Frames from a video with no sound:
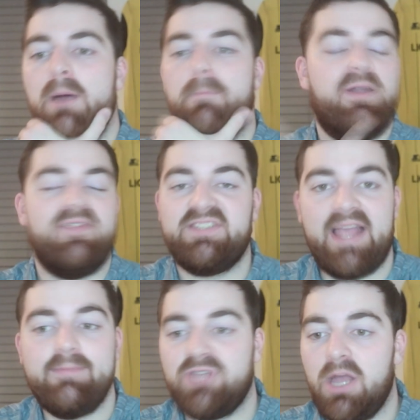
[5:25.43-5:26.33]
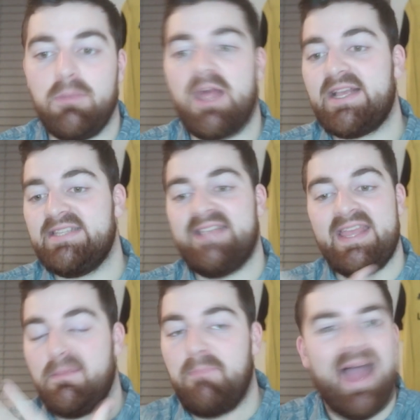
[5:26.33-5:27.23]
But at the same time, like I say,
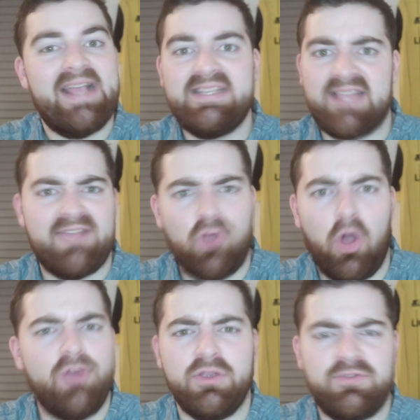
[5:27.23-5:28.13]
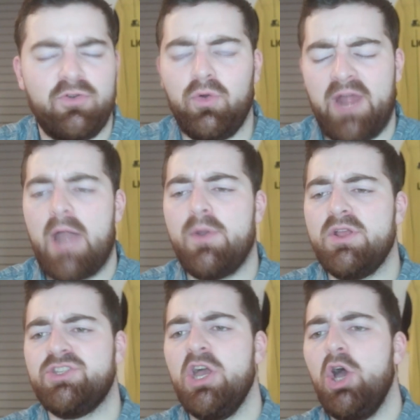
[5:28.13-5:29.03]
the pace they've got in those forward
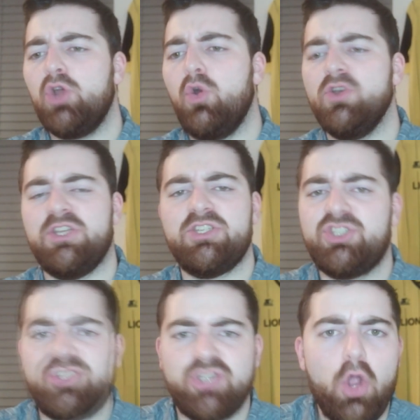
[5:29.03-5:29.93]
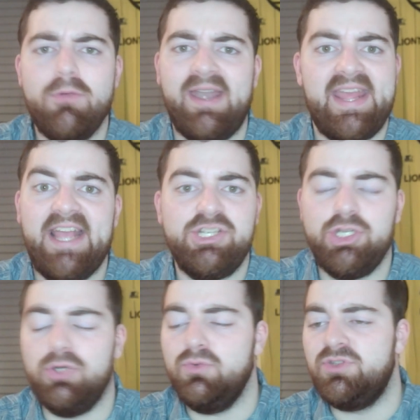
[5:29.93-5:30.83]
areas causing so many
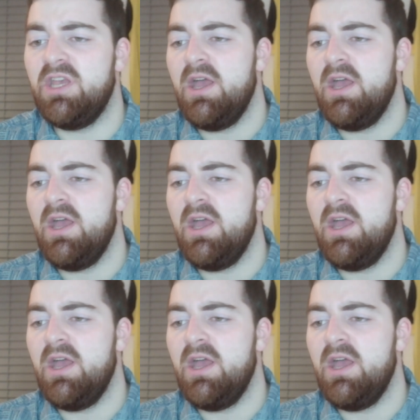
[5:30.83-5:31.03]
issues.